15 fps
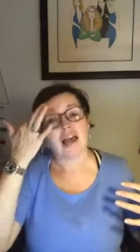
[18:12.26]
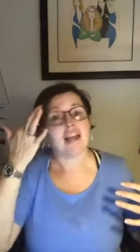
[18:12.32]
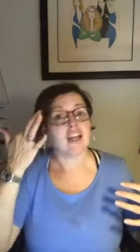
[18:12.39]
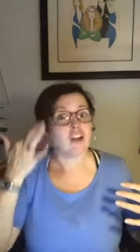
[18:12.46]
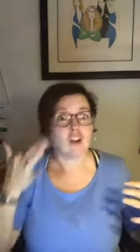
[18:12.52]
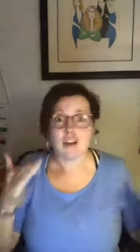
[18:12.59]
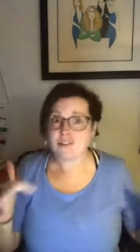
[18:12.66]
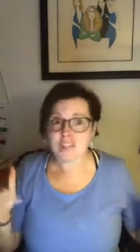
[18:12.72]

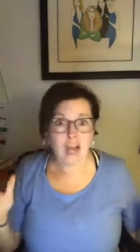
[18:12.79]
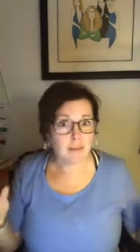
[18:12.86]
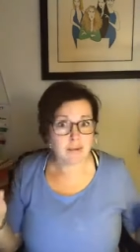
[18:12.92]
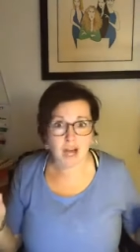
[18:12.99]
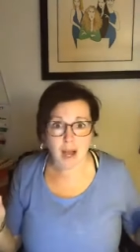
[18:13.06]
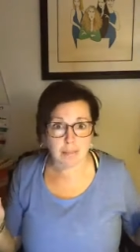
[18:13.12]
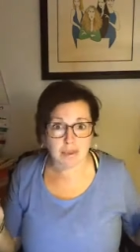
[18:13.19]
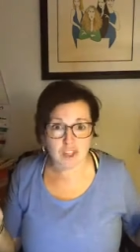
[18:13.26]
And I don't have
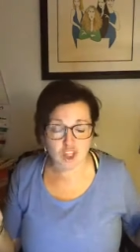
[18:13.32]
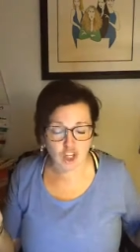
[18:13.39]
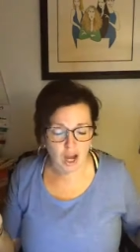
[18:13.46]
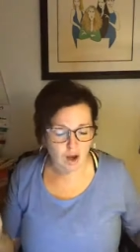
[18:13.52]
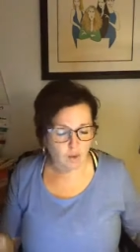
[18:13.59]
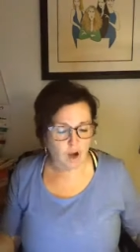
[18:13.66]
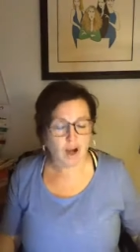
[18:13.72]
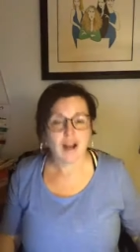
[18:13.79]
time to hop in the
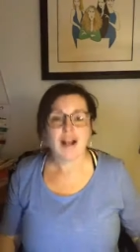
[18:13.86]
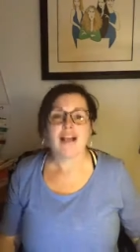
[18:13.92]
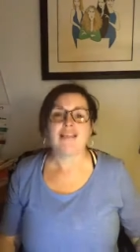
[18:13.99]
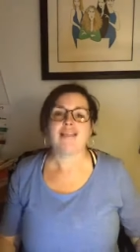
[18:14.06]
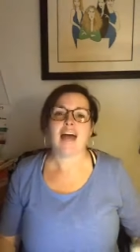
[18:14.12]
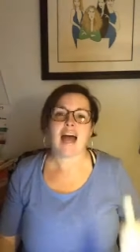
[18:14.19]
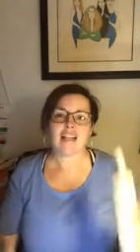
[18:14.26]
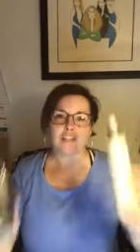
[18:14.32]
shower.
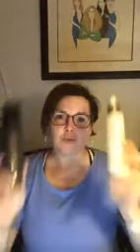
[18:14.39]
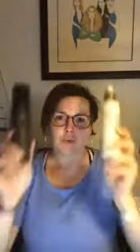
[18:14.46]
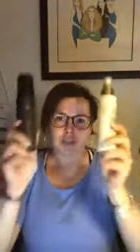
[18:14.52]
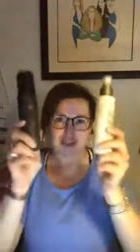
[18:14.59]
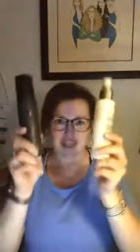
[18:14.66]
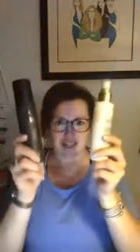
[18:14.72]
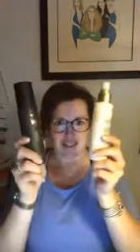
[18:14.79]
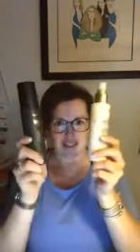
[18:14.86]
That's
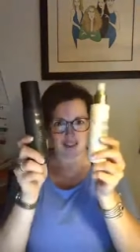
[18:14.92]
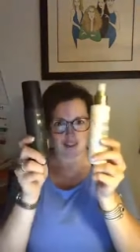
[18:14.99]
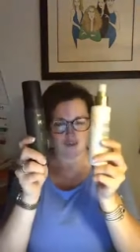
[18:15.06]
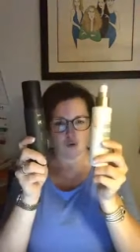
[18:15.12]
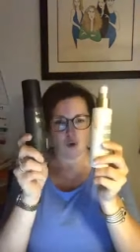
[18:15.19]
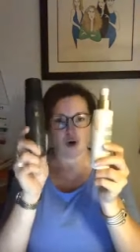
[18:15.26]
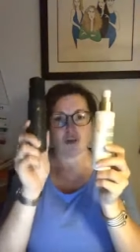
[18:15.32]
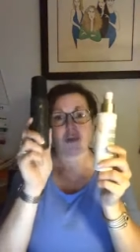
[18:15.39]
what this
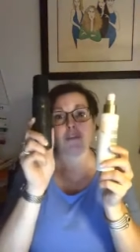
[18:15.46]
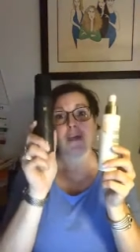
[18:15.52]
is for.